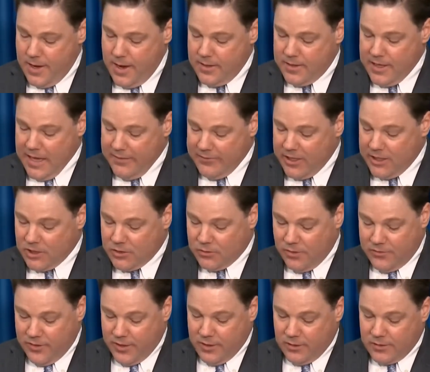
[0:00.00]
The evidence
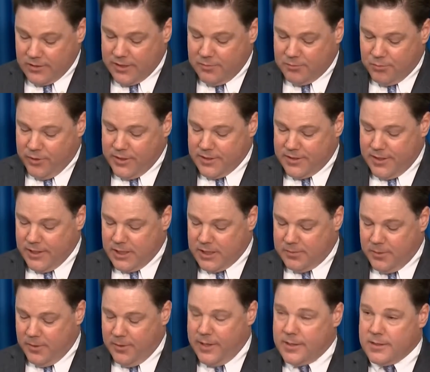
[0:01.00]
reveals that Prince had
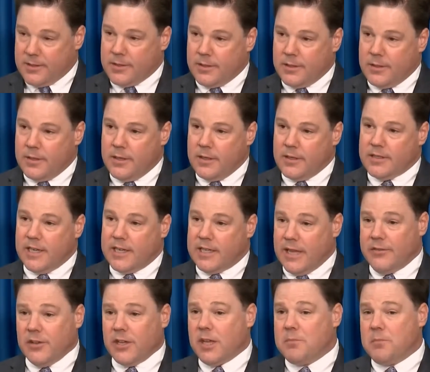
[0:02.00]
experienced
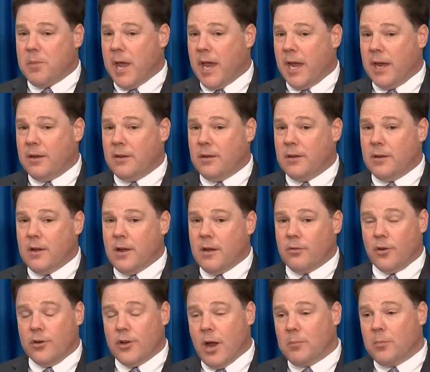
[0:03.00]
significant pain
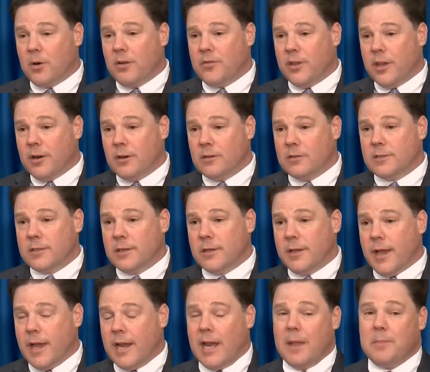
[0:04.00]
for a number of years
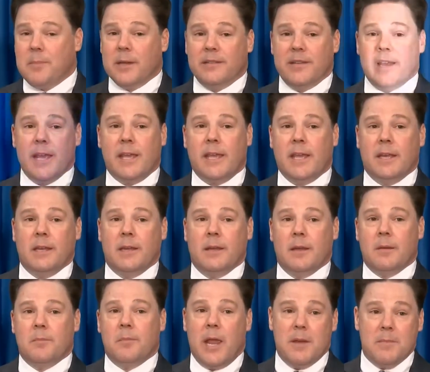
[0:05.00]
and had been taking
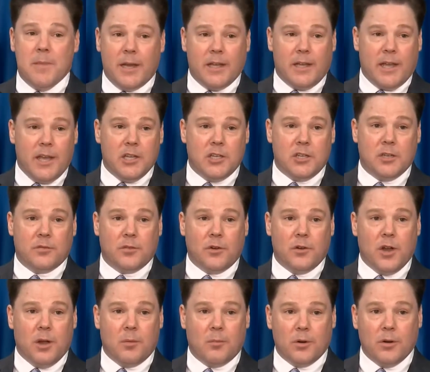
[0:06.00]
pain medication for a
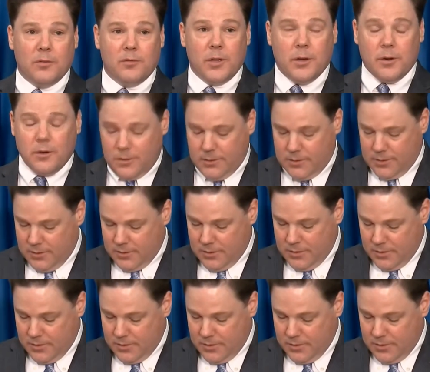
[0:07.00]
number of years.